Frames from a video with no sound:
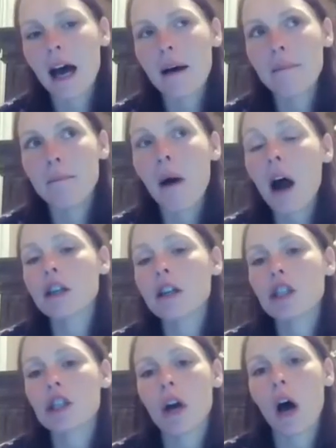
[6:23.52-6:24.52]

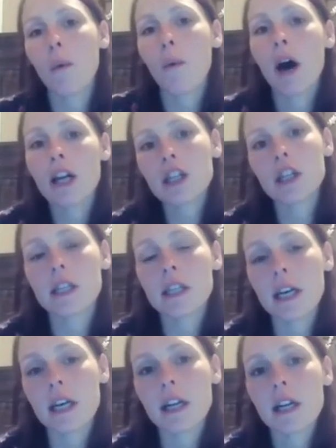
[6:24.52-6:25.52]
march on
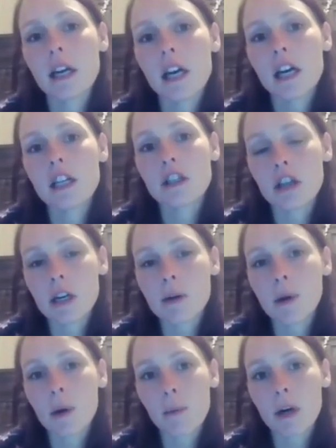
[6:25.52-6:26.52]
Washington during
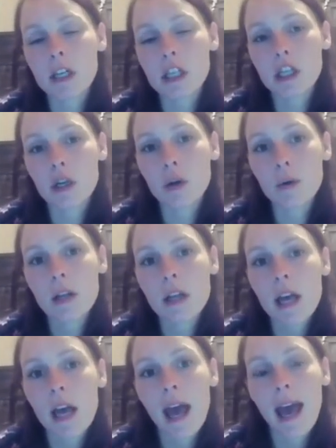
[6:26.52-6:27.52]
World War II.
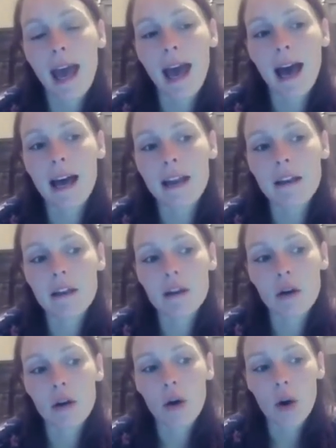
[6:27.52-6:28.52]
And
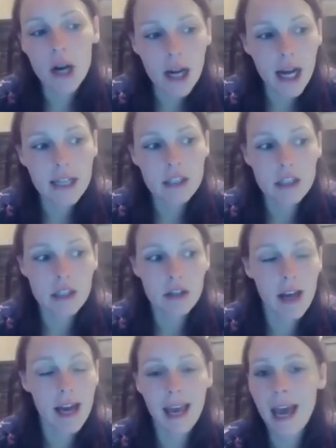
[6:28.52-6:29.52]
the organizers are
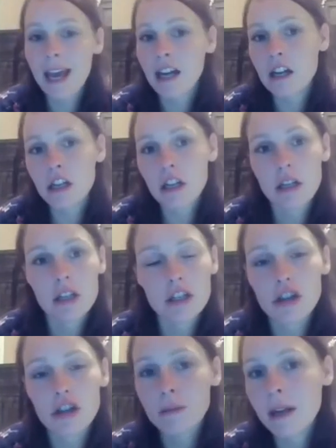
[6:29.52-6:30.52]
like, hey,
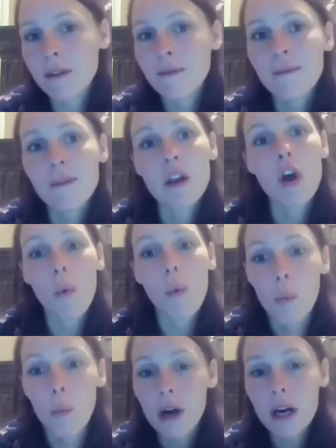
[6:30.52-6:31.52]
Truman,
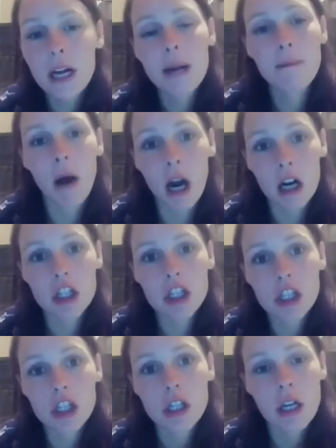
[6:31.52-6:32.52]
we're going to
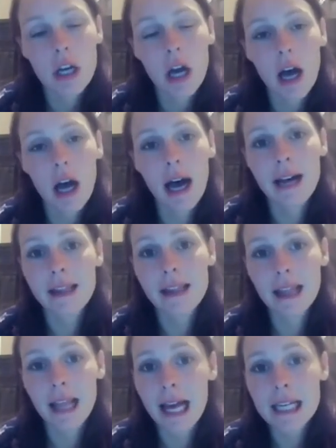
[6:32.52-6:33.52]
march
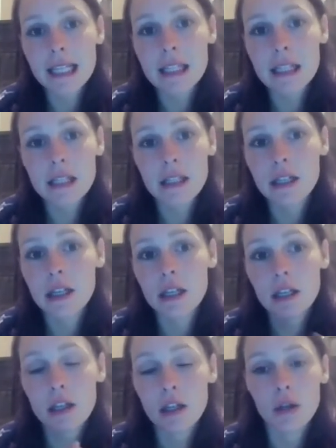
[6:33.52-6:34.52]
unless
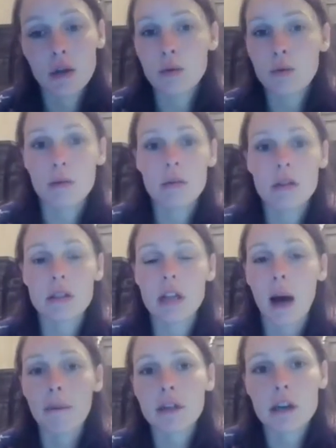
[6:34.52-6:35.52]
you
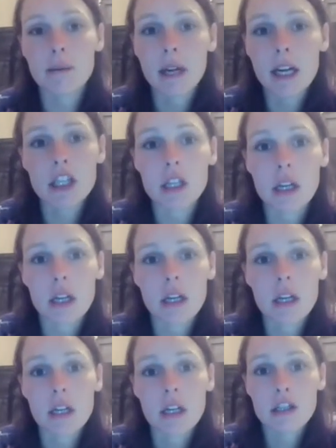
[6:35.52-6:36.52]
stop discrimination.
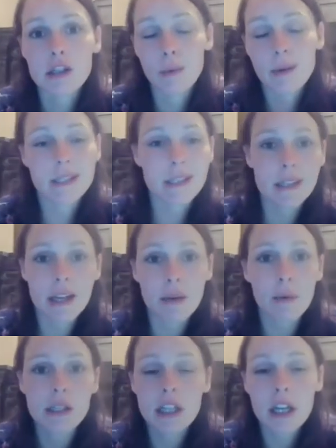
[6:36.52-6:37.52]
So what's it
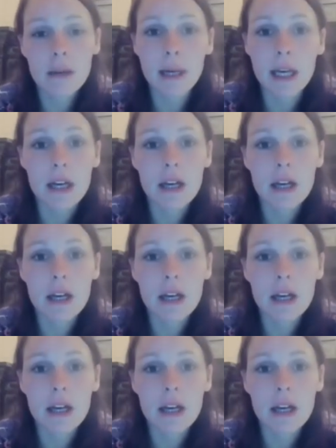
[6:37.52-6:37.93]
gonna be?